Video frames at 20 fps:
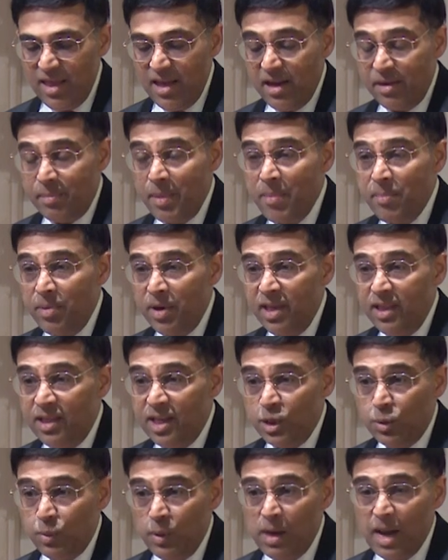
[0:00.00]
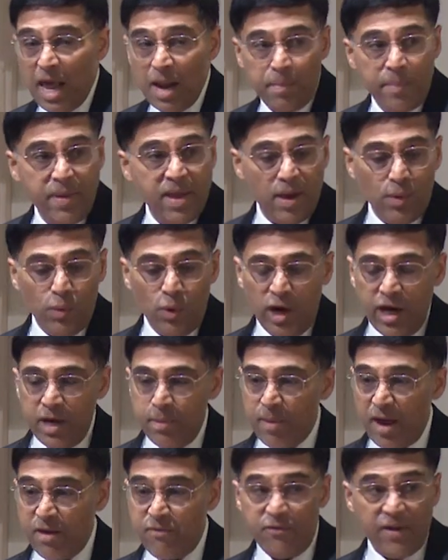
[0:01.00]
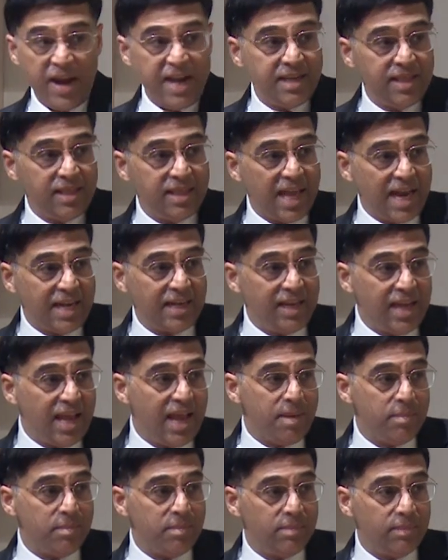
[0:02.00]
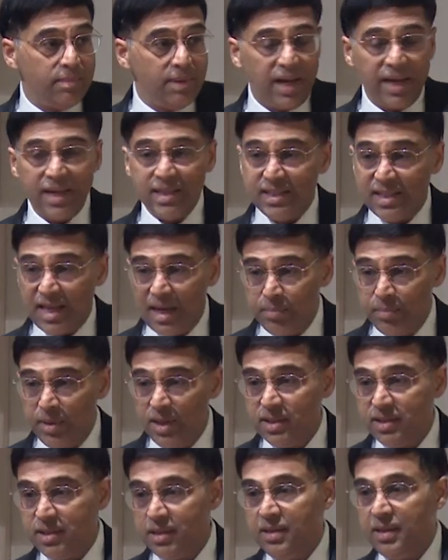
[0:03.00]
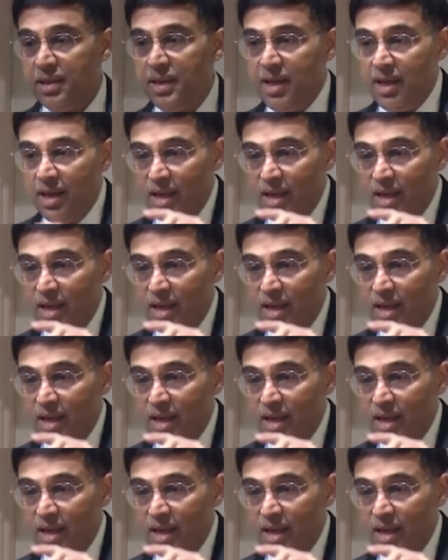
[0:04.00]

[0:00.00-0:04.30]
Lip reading: remembering this will help me avoid my fate in that game against that person.